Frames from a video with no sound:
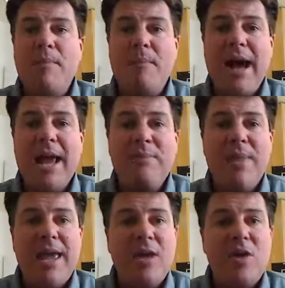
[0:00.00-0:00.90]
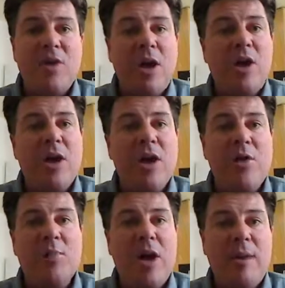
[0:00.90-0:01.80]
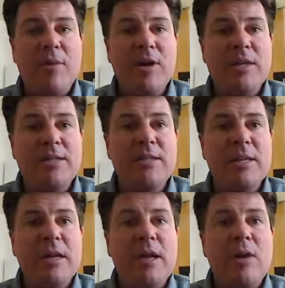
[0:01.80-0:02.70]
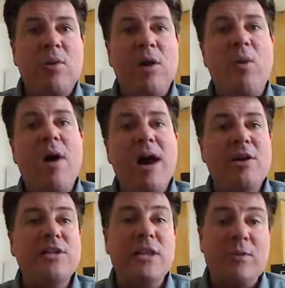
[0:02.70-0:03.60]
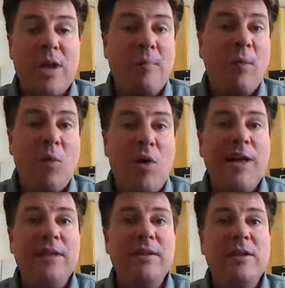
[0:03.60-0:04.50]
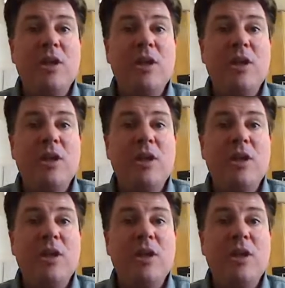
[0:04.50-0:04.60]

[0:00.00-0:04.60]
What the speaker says: Buying bank-owned REO properties requires that, number one,